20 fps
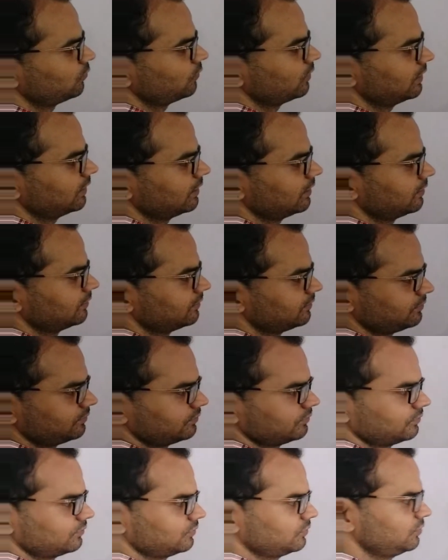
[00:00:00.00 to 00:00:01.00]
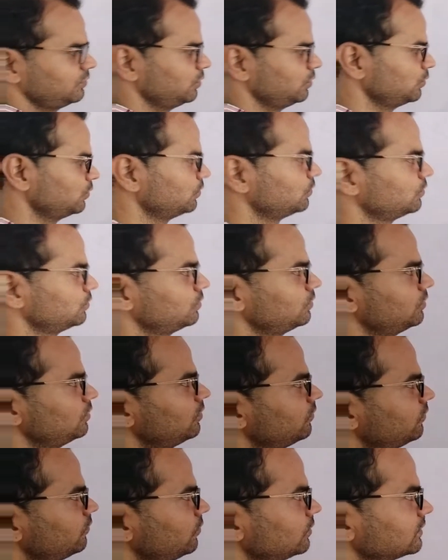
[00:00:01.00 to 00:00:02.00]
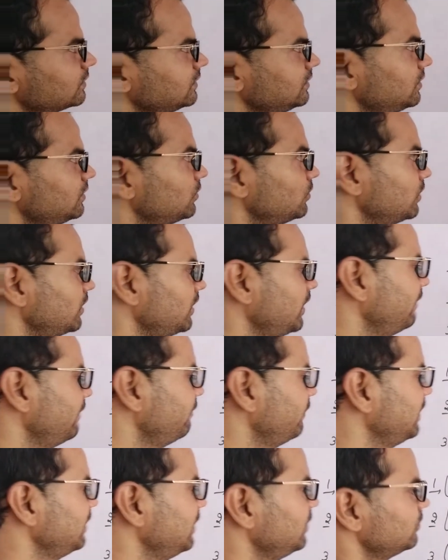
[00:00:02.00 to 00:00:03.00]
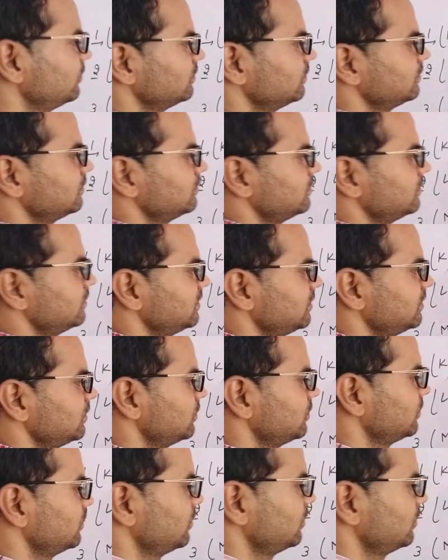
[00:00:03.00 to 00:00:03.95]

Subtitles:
1, 2. For 0, m value 0,